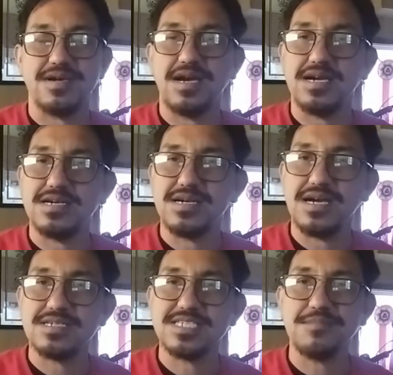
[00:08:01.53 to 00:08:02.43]

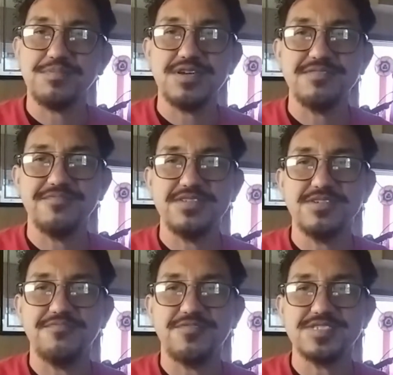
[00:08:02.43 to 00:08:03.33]
A separate
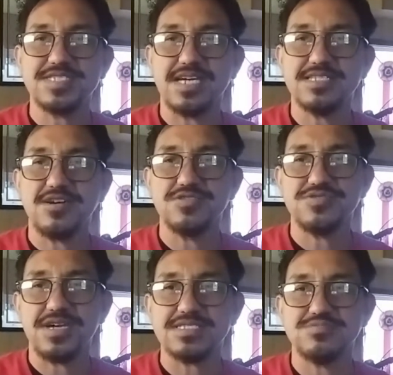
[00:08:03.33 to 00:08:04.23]
video for stud
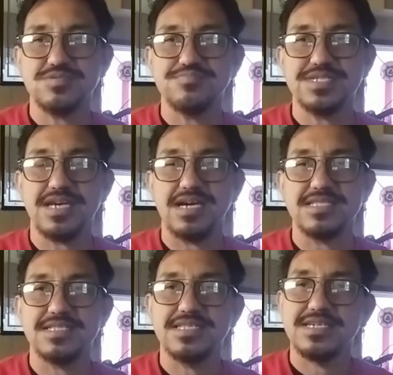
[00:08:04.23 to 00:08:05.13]
contracts will be
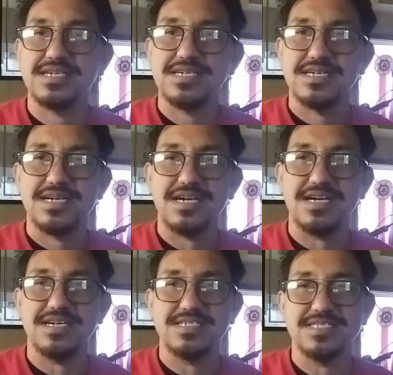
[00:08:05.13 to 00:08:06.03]
done
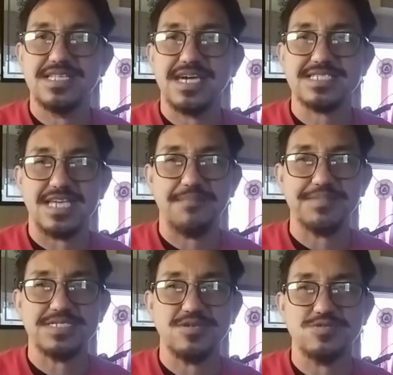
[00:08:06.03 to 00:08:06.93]
in the next
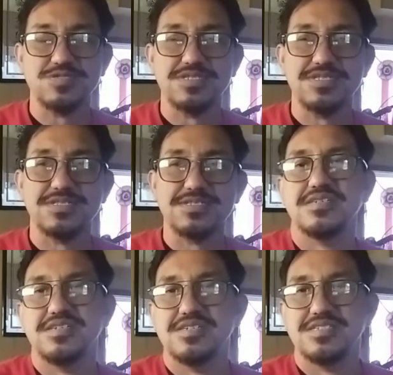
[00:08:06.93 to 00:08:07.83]
episode.
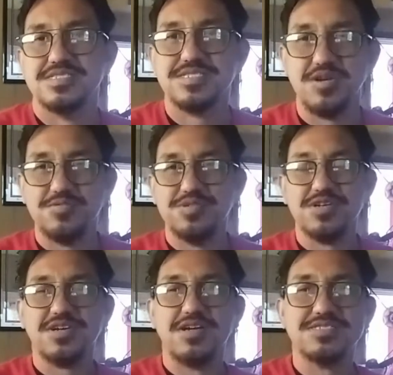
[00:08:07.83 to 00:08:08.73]
So
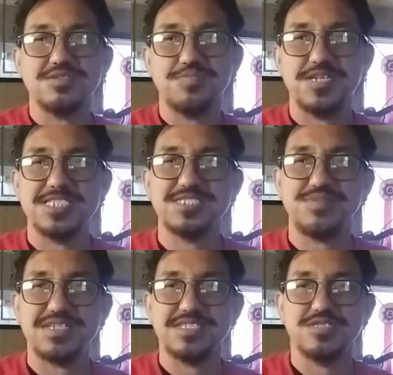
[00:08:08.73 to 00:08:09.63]
your customer
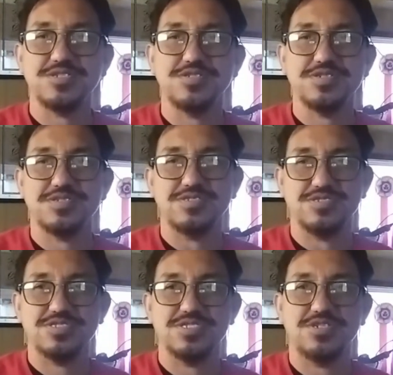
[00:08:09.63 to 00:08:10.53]
is ready to
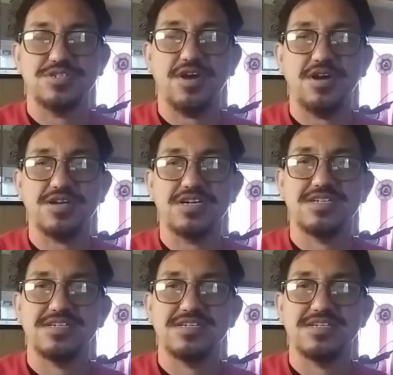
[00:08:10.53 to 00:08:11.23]
use your dog,